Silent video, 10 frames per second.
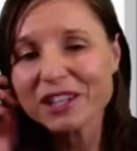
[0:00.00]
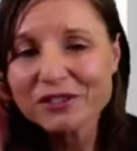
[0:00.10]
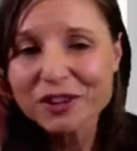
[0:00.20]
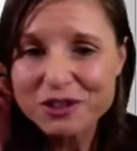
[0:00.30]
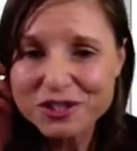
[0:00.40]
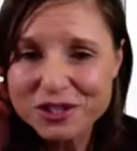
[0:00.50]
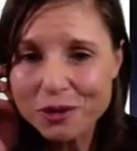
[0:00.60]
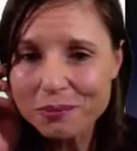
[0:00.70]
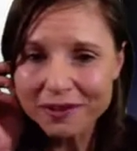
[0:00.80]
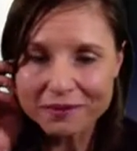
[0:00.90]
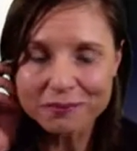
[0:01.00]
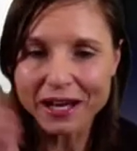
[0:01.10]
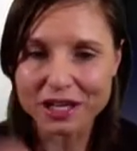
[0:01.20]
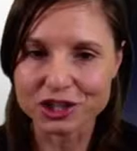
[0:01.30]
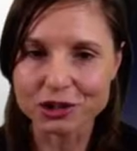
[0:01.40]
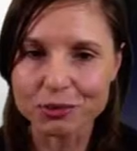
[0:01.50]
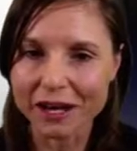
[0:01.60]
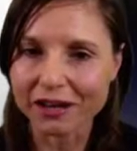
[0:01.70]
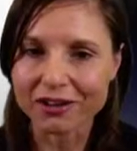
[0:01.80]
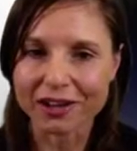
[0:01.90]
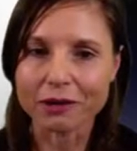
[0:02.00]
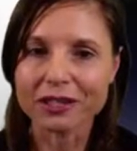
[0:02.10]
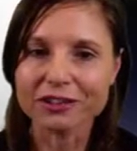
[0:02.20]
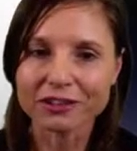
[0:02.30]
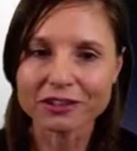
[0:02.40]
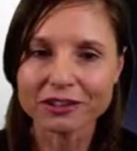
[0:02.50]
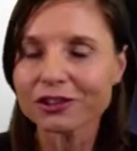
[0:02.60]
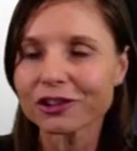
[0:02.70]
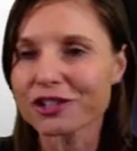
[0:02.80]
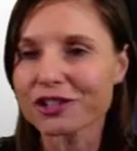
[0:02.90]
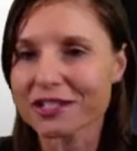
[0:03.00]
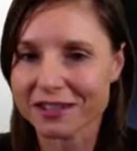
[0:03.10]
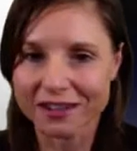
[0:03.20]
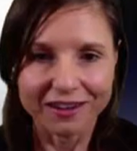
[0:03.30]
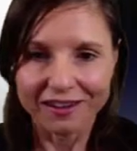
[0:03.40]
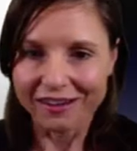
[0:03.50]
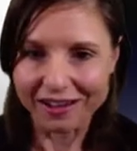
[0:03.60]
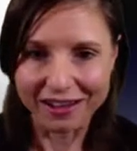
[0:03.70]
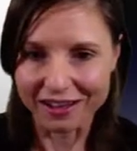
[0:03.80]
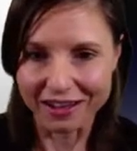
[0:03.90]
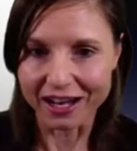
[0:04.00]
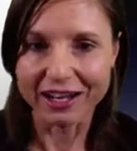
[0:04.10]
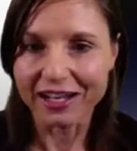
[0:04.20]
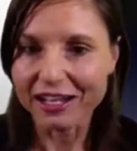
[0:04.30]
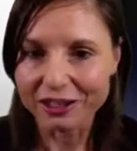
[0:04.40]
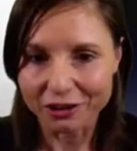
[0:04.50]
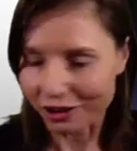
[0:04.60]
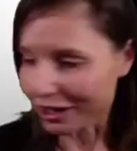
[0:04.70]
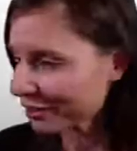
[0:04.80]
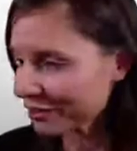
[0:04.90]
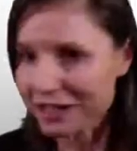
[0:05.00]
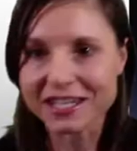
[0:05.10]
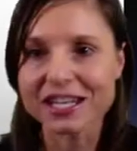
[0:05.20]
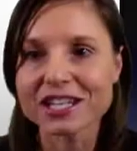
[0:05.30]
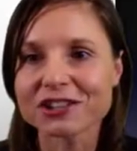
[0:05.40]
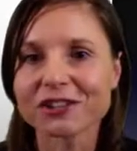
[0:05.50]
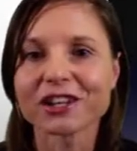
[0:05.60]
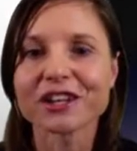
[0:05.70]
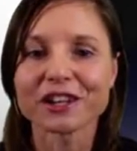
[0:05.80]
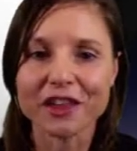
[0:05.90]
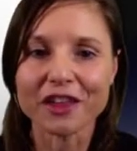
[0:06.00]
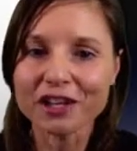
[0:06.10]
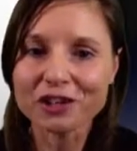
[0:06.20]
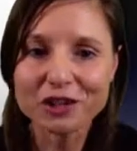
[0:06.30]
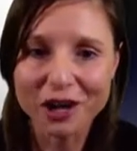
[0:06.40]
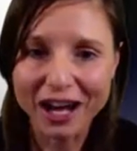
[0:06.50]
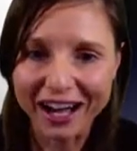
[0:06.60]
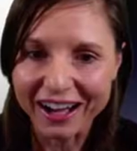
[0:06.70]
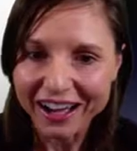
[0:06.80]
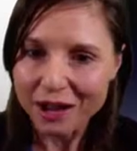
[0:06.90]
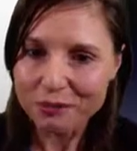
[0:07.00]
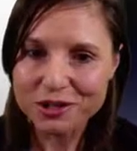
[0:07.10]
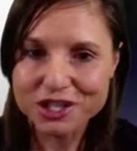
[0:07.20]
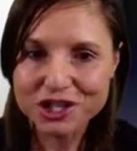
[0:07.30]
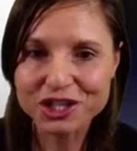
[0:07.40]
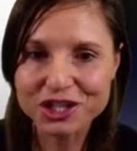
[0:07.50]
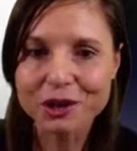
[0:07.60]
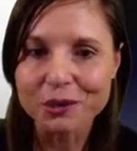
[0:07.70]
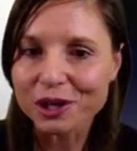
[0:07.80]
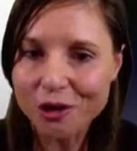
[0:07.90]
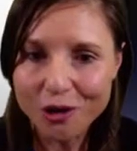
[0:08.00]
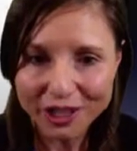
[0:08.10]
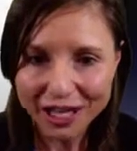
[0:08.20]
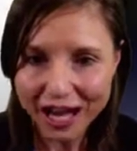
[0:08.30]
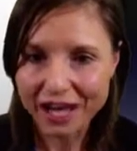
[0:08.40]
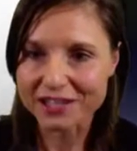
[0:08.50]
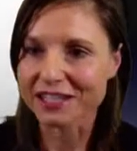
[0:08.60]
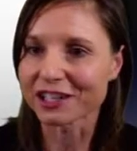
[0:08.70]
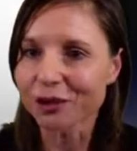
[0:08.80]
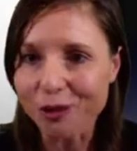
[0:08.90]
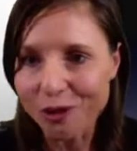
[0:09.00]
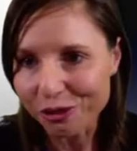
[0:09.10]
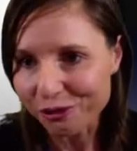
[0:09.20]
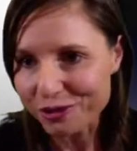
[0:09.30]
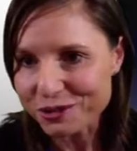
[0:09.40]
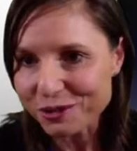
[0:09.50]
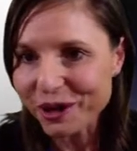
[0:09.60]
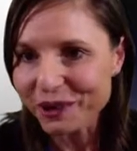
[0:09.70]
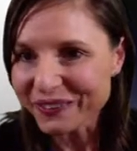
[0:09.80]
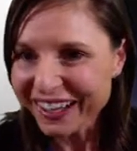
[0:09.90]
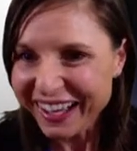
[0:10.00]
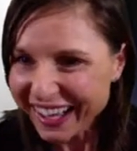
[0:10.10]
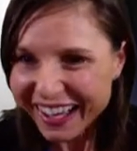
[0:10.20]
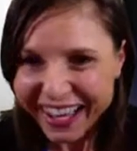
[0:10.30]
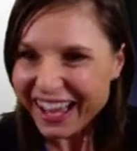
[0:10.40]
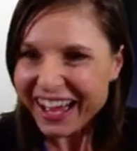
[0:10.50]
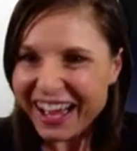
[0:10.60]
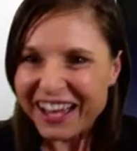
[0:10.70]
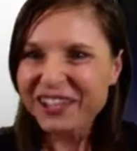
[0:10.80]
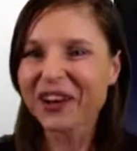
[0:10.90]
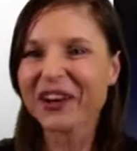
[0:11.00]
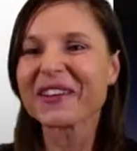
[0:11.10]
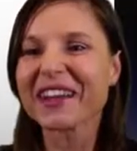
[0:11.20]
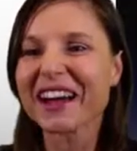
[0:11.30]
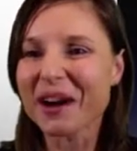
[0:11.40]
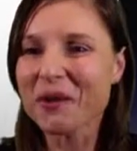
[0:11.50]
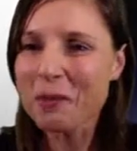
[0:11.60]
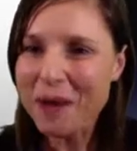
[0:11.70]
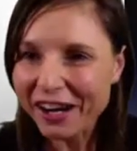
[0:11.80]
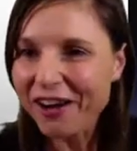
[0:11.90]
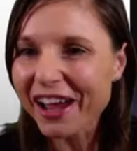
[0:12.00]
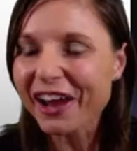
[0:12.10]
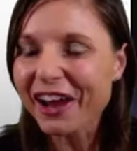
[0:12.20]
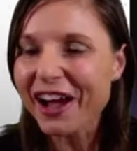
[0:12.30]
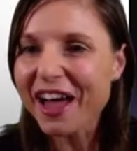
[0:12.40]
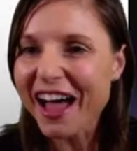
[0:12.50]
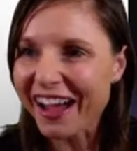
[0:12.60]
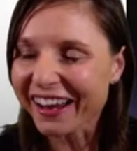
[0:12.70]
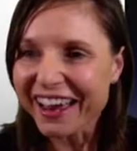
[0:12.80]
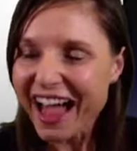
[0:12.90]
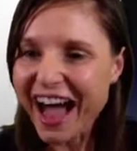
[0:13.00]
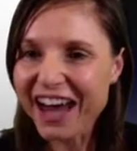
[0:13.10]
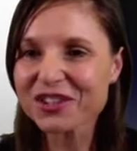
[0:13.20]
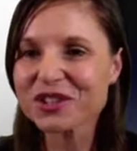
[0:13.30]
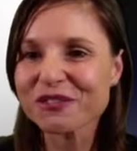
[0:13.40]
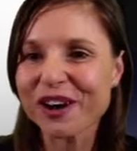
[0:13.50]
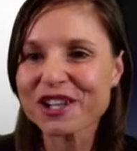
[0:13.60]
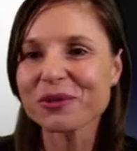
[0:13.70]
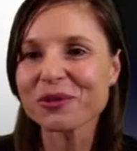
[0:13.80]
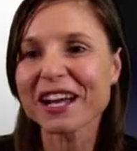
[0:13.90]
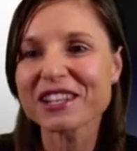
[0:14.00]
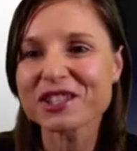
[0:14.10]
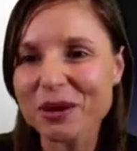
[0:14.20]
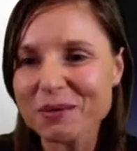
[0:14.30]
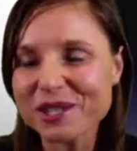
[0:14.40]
you've got so much in your background. I mean, you're not just a leader, a teacher or anything like that. You are a musician, a recording artist and an author as well. You know, with a background like that, how did you find your way into drum